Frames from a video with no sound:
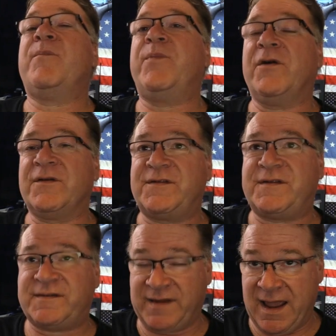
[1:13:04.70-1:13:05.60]

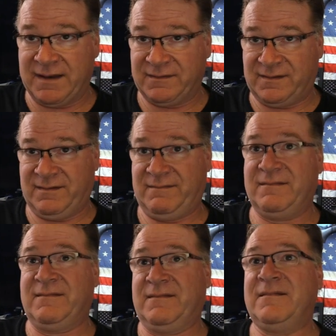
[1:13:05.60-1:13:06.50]
percent
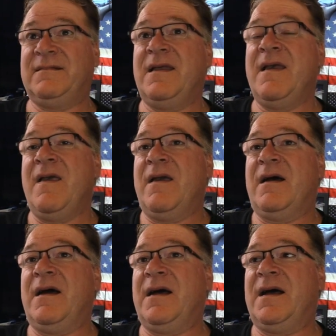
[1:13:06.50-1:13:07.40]

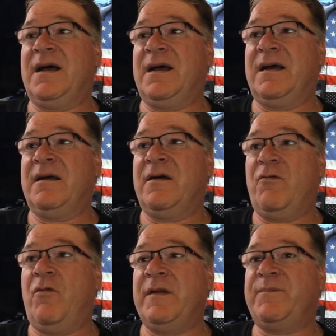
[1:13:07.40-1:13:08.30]
uh,
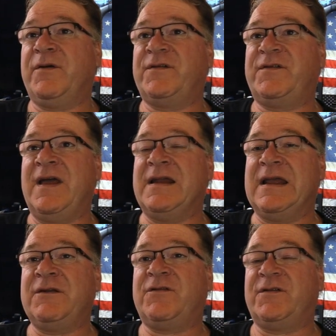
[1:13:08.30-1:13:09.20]
one percent
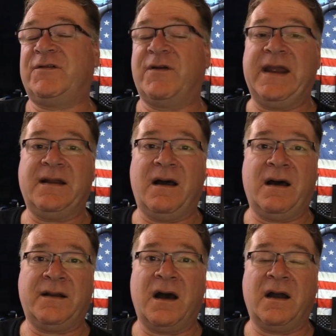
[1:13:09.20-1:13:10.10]
interest rate
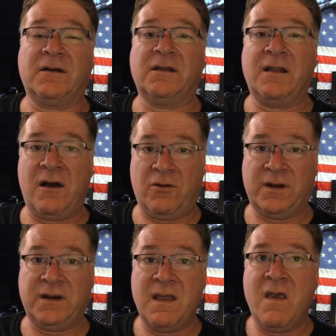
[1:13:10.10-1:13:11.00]
on our
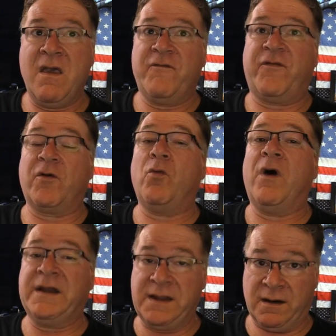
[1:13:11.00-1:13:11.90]
loan for
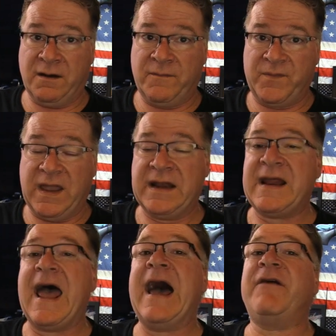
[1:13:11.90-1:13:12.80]
one year,
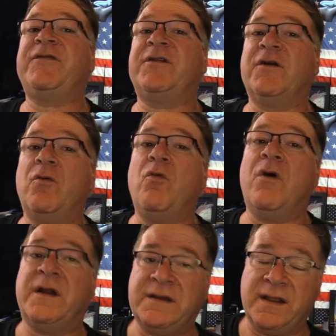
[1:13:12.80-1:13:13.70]
and after
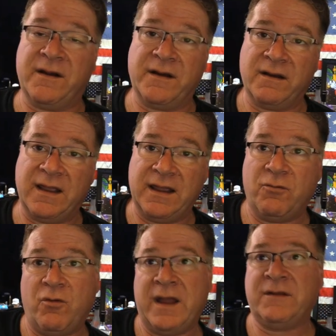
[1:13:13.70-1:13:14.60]
one year
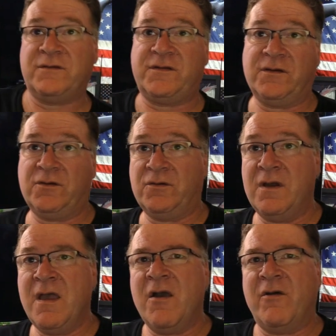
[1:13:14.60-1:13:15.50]
it went
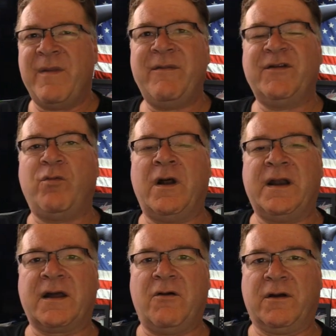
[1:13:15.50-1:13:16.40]
to, or maybe it was one
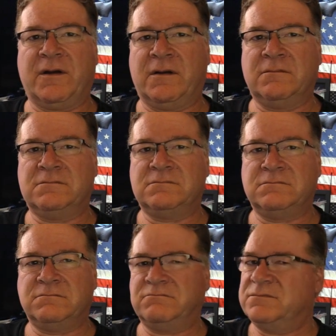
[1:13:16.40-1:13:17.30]
and a quarter.
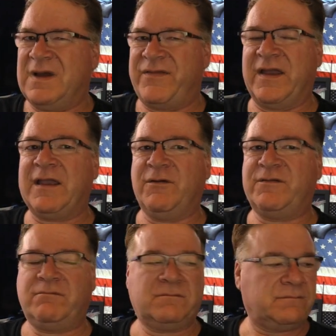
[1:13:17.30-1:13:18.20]
I think it was.